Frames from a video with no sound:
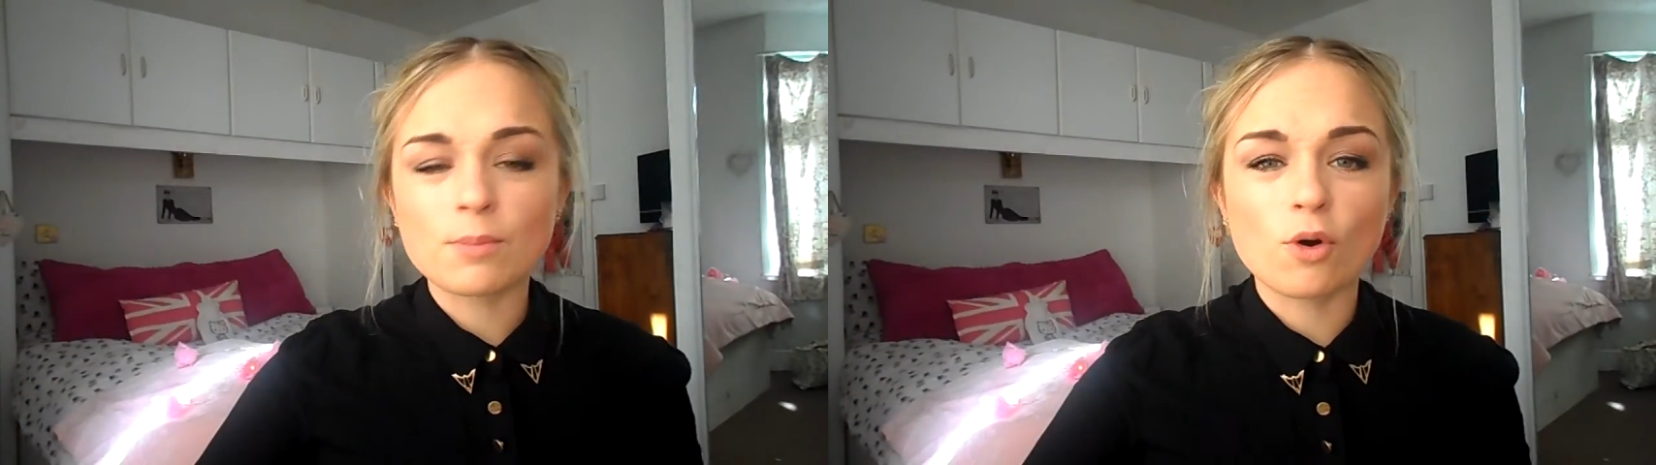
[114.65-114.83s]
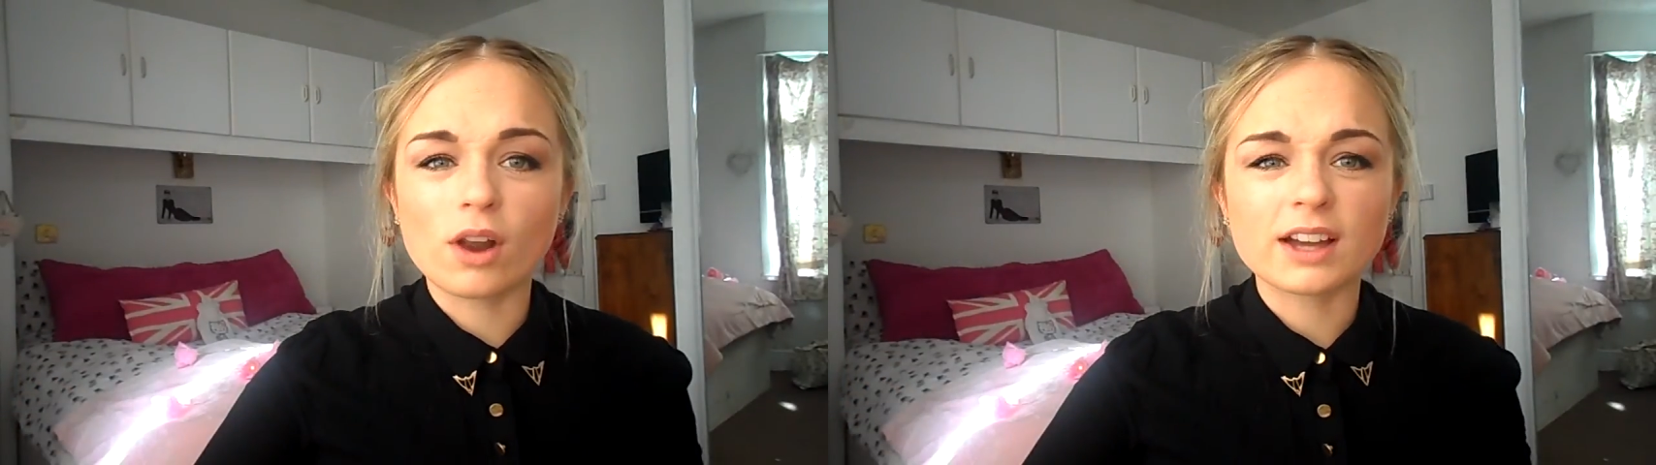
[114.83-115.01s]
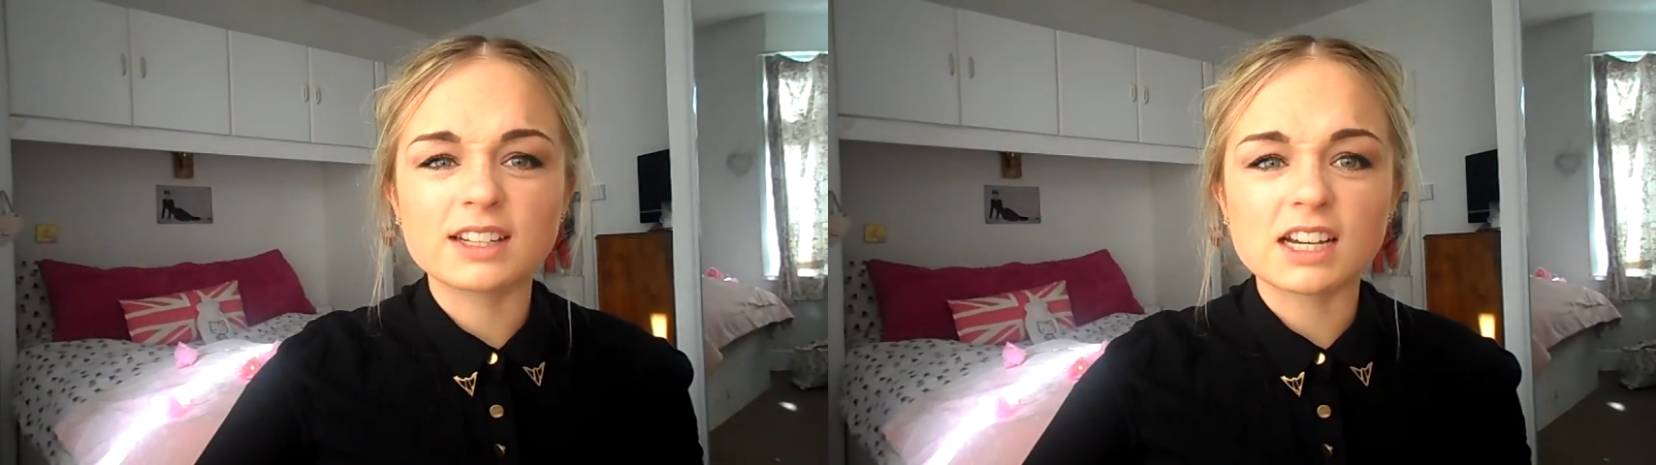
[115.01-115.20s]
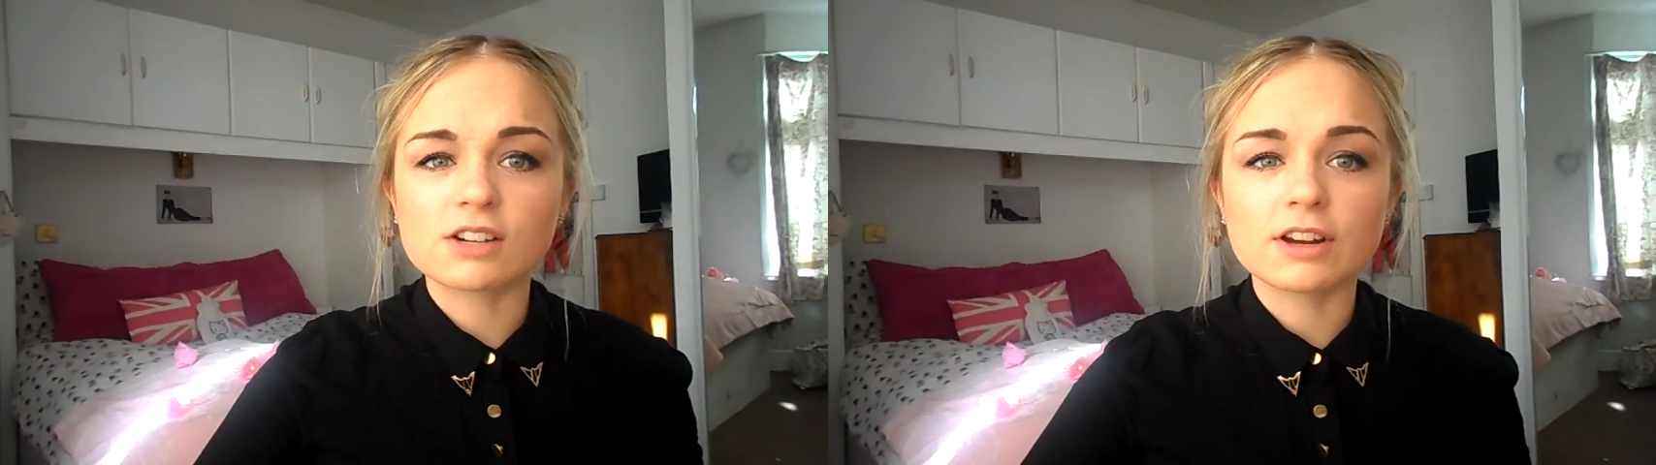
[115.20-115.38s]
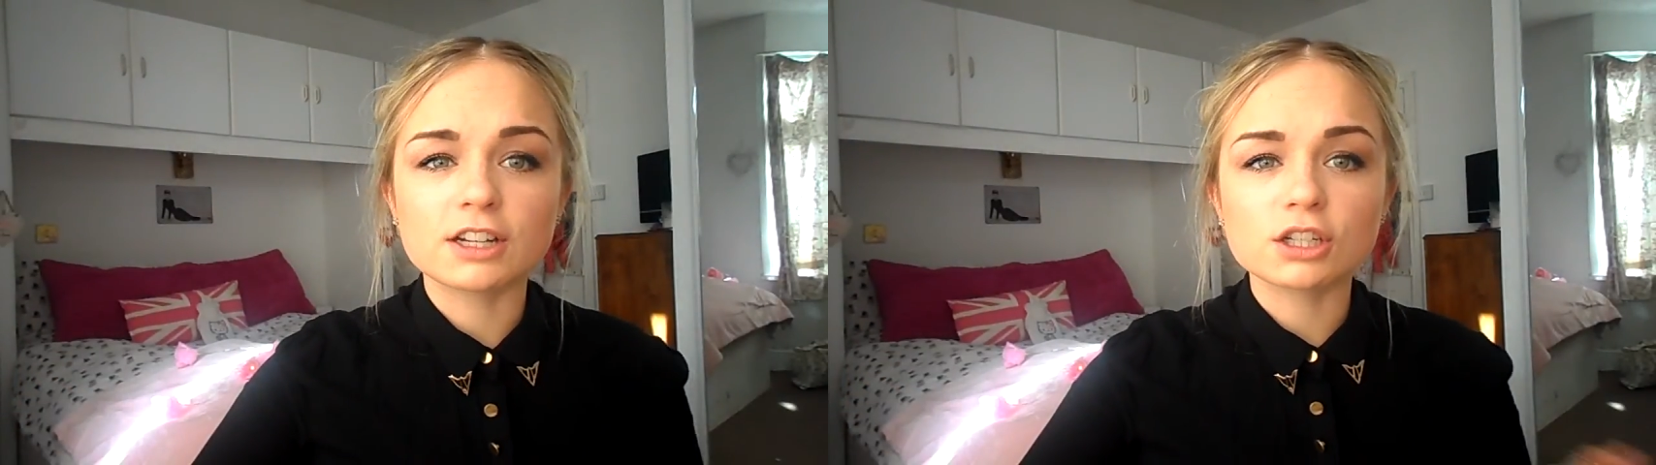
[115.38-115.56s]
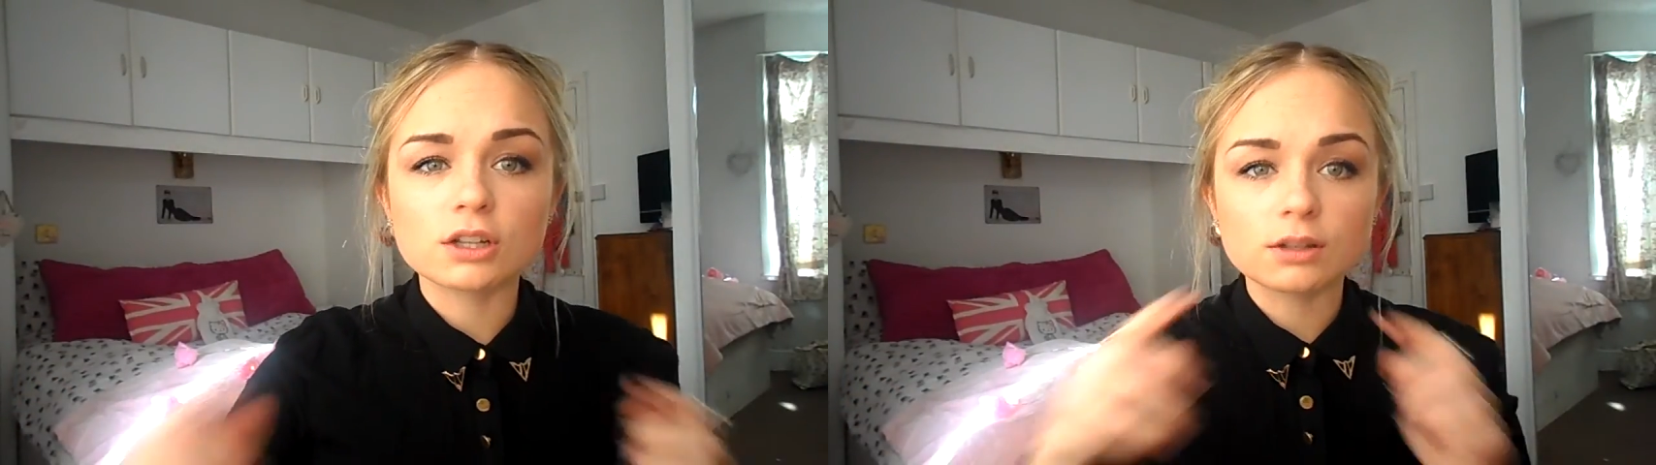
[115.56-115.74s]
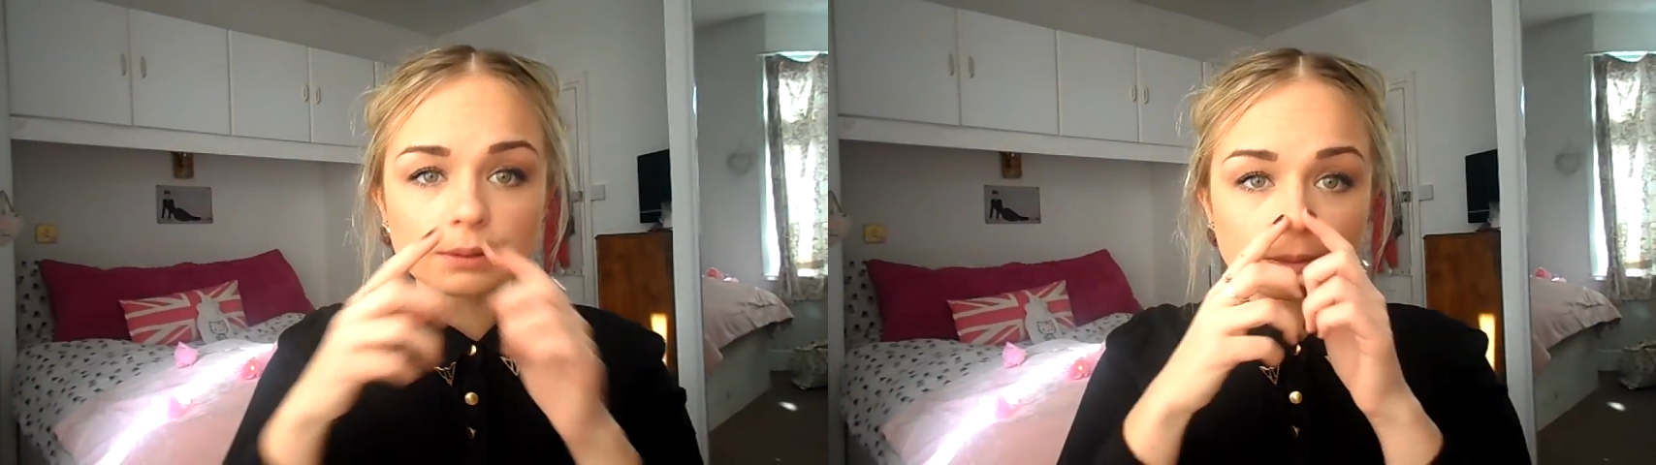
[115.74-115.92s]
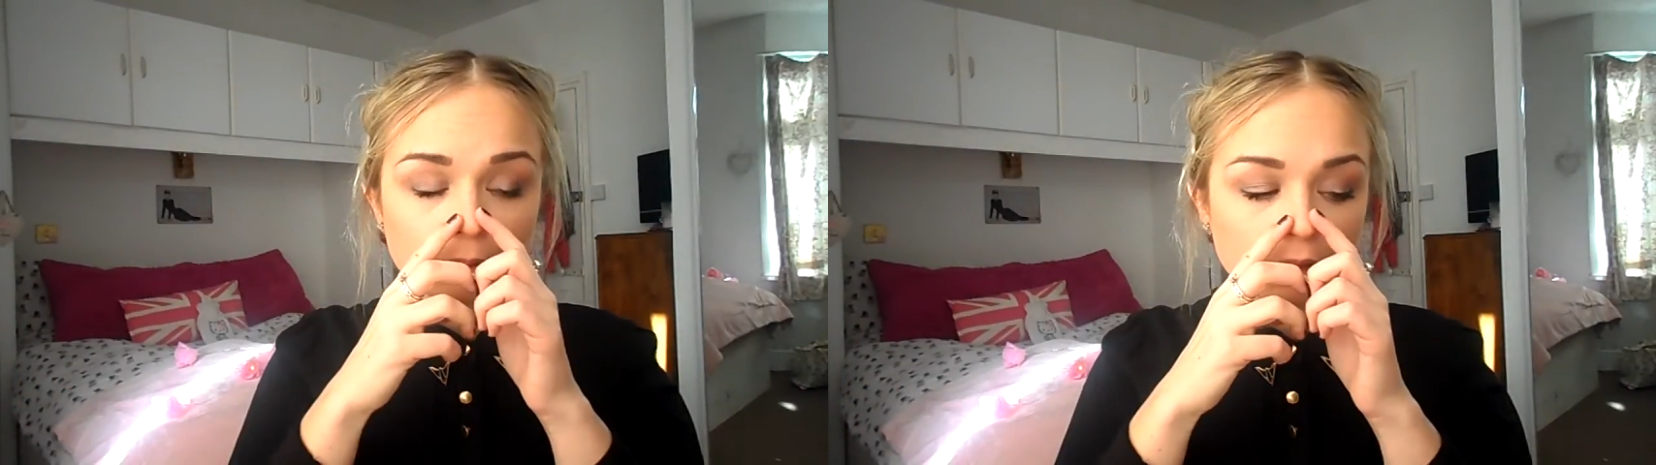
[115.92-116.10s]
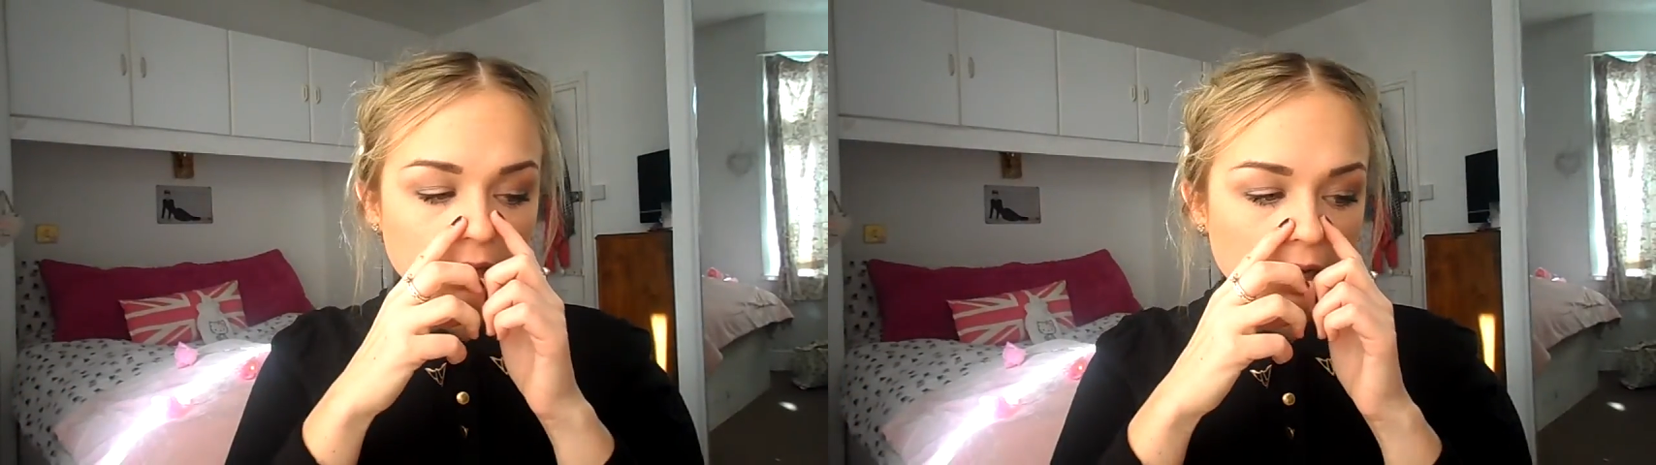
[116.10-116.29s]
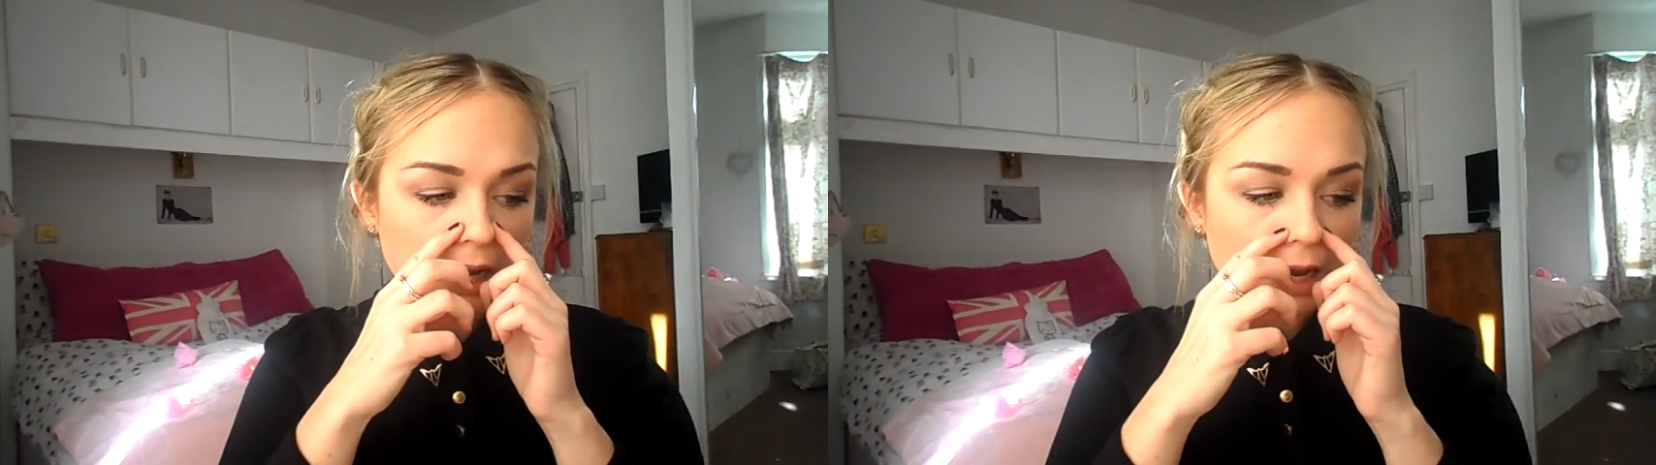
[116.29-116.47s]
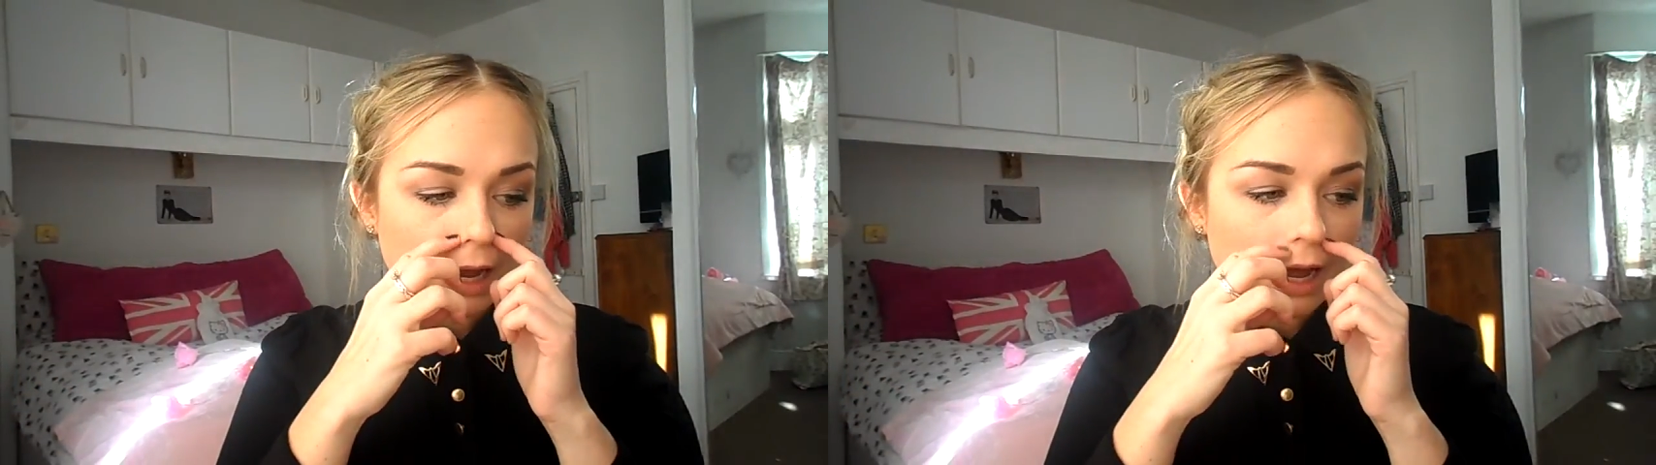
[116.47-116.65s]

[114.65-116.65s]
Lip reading: They're more like a decoration at the moment.